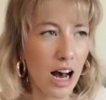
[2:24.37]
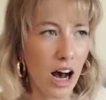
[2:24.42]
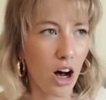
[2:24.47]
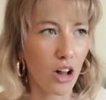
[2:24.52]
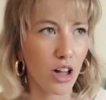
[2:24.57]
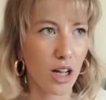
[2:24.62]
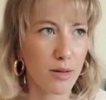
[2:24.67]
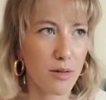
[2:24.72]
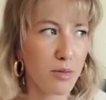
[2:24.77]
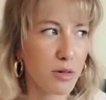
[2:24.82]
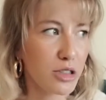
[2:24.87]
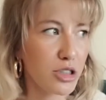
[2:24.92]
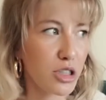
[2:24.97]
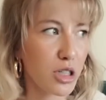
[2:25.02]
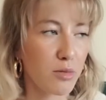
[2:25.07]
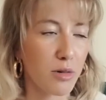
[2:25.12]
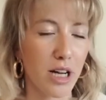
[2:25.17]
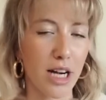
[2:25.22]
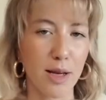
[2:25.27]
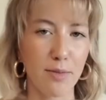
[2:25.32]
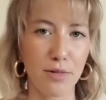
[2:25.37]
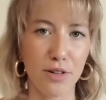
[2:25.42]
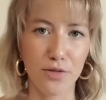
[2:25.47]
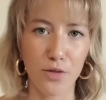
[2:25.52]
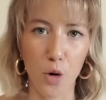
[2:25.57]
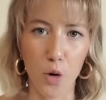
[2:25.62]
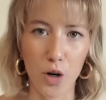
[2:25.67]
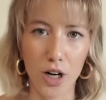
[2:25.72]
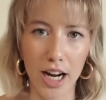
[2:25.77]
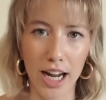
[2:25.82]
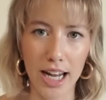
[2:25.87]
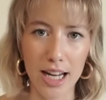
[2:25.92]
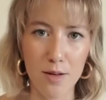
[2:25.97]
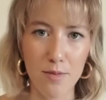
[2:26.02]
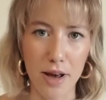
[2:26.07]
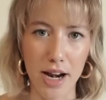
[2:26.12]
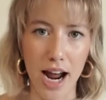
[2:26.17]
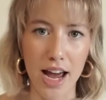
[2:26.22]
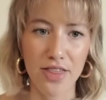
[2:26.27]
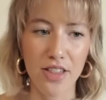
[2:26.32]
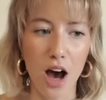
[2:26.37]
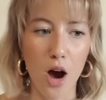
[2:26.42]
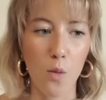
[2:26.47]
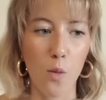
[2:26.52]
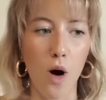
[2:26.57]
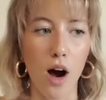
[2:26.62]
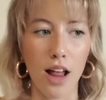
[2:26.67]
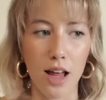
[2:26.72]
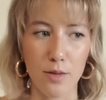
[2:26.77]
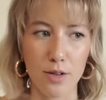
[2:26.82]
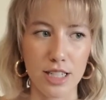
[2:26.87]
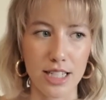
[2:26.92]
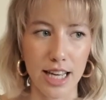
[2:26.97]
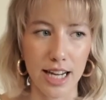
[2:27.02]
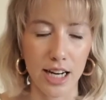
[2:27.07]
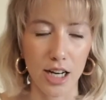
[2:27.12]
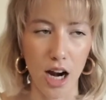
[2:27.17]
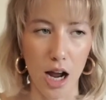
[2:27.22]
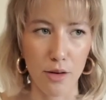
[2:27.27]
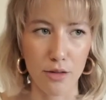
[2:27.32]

A lot of people do their planning beforehand, but I thought while I was there,